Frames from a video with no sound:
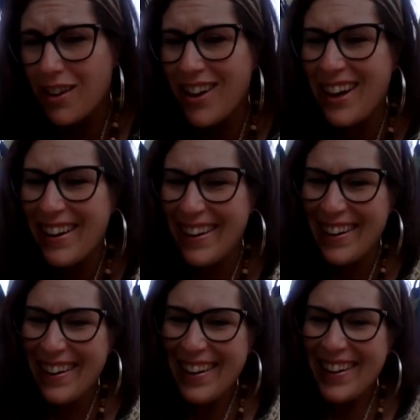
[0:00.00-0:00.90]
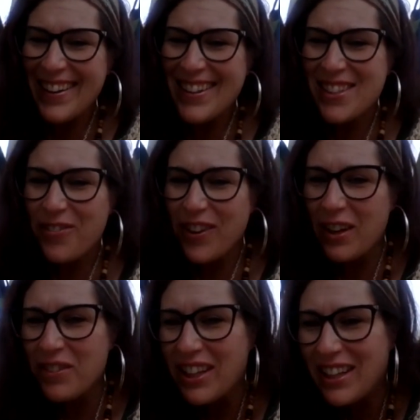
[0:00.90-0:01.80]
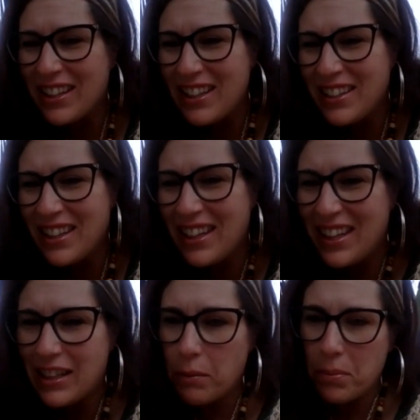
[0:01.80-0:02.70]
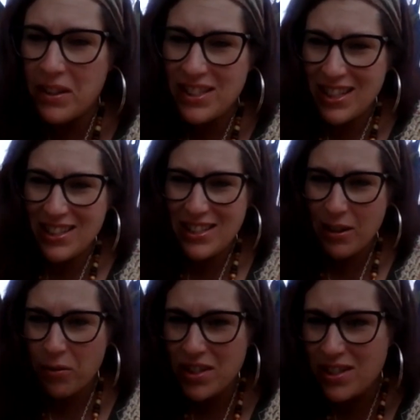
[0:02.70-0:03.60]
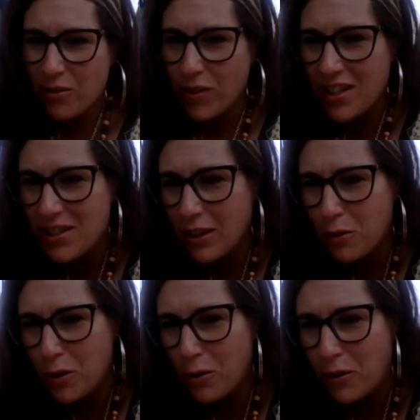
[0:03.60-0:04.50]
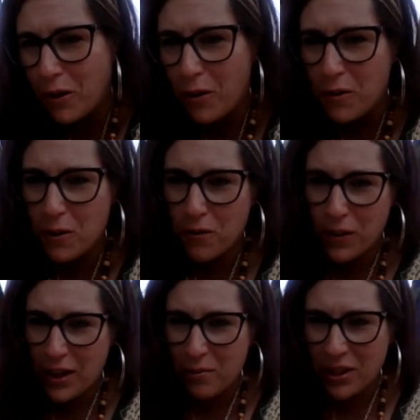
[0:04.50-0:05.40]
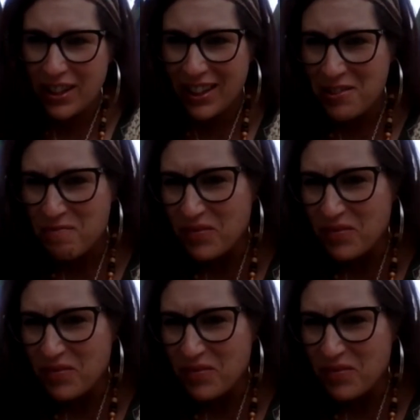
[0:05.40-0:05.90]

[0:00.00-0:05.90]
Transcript: There's a family in Indiana, B says, that wants to rescue her and her family